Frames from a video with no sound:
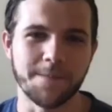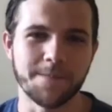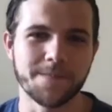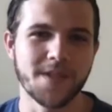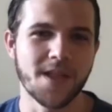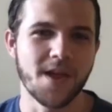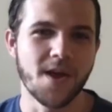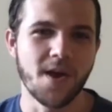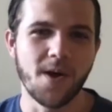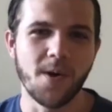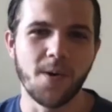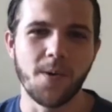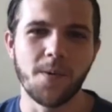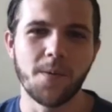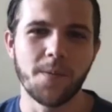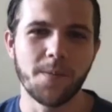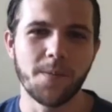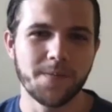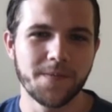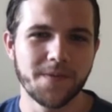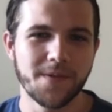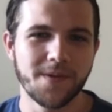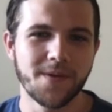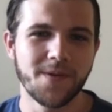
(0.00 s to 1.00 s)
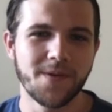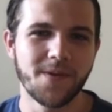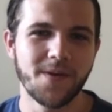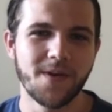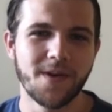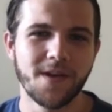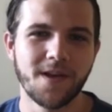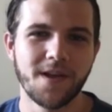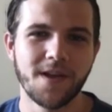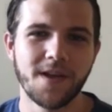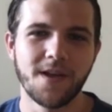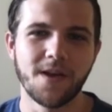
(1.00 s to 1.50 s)
This was several years
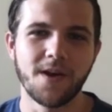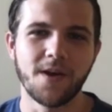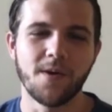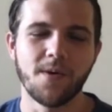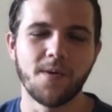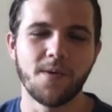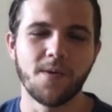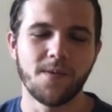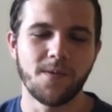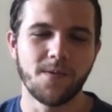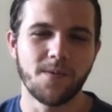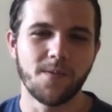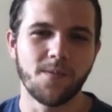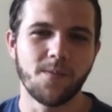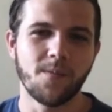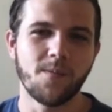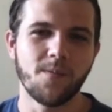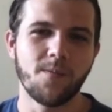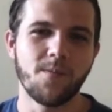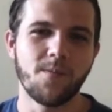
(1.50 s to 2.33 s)
ago, but. Um,